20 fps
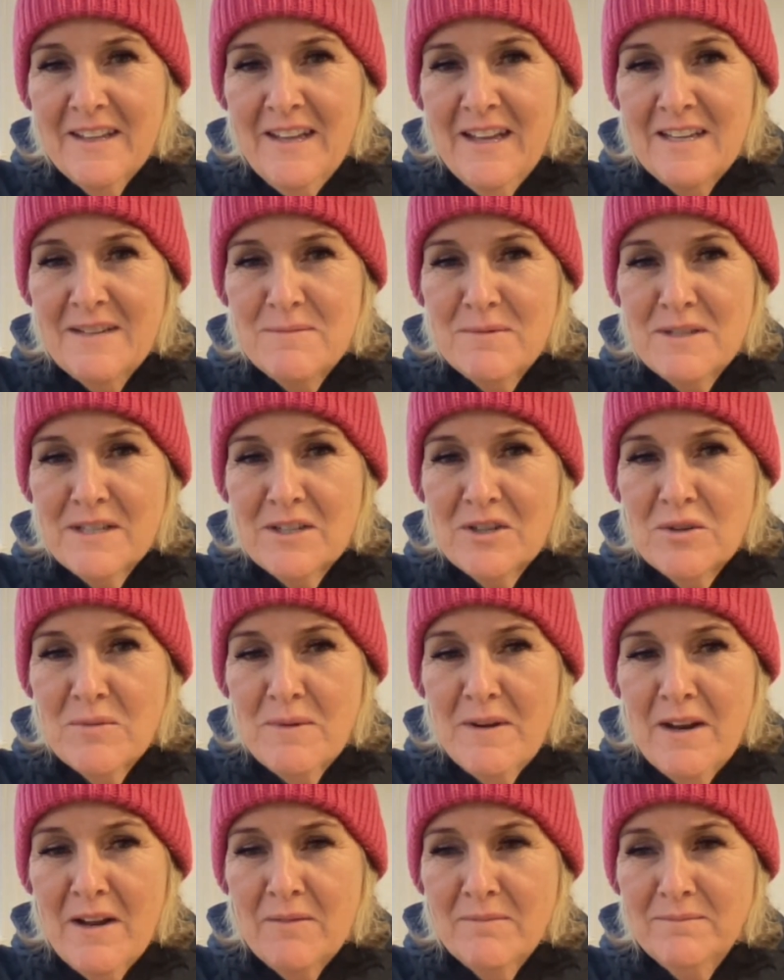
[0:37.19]
Anybody
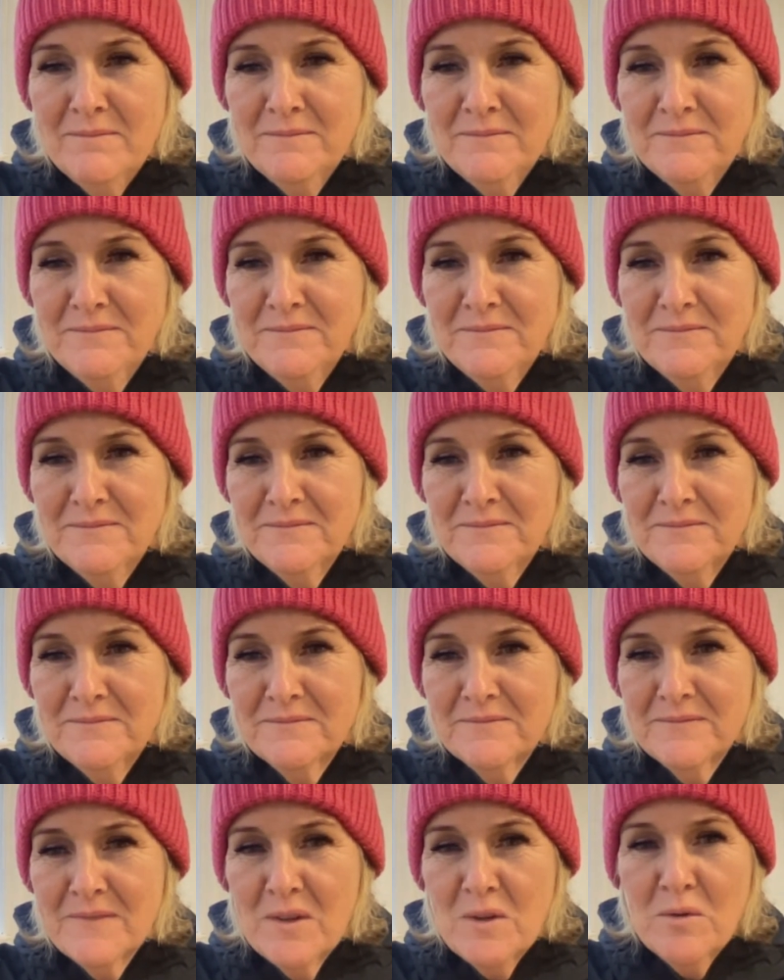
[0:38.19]
coming on?
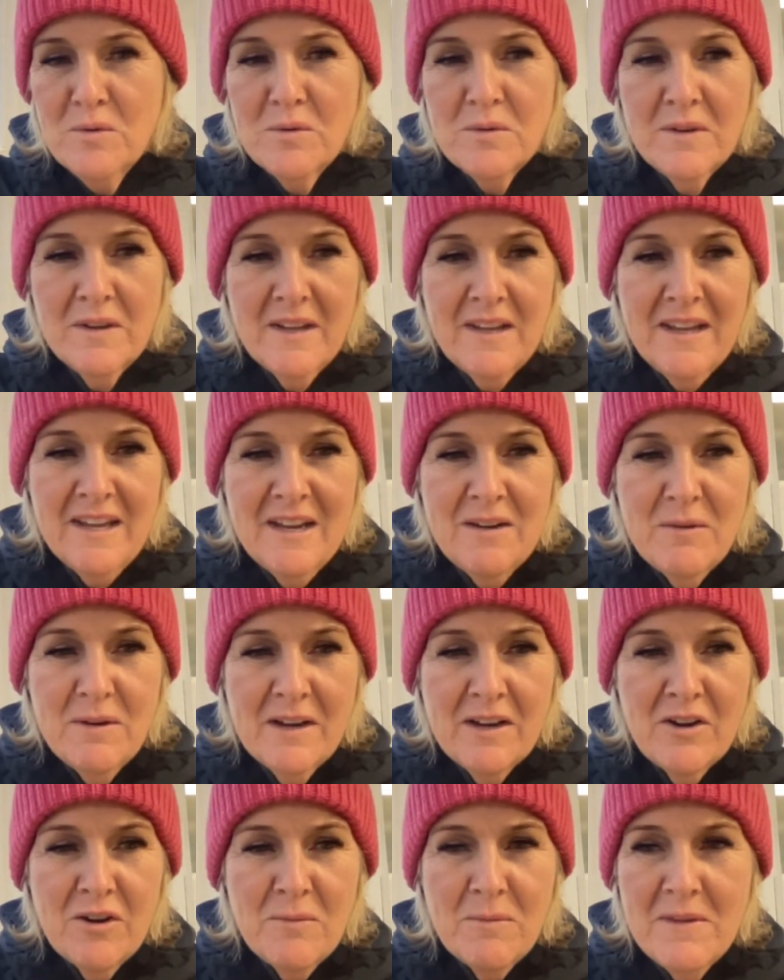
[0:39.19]
Oh, here we're
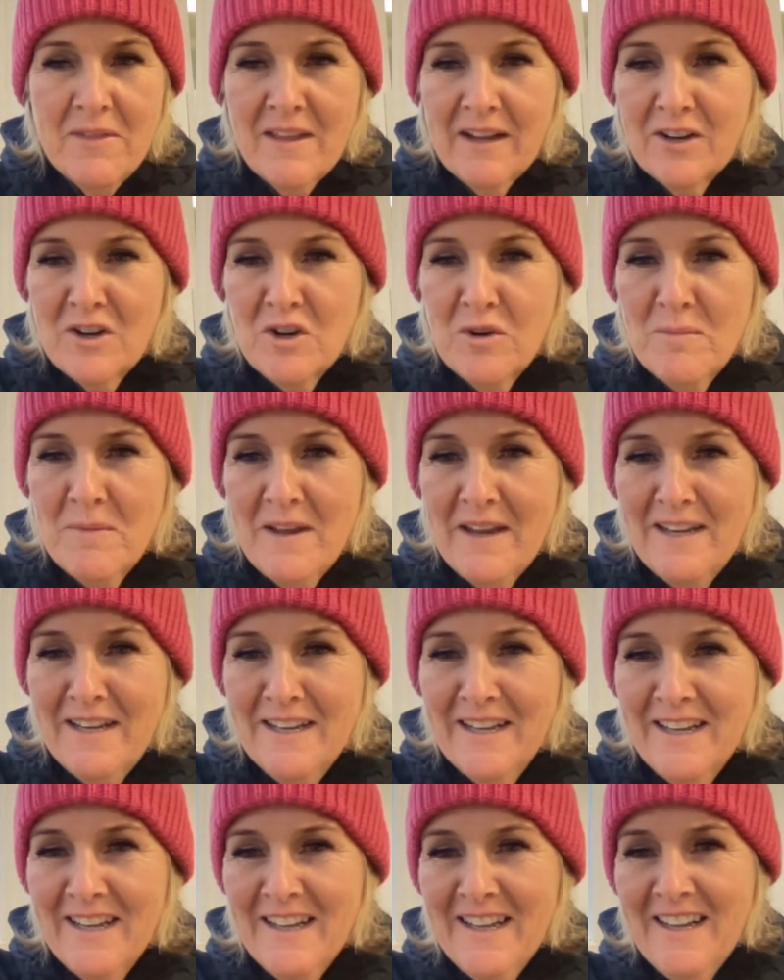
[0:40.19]
coming. They're coming.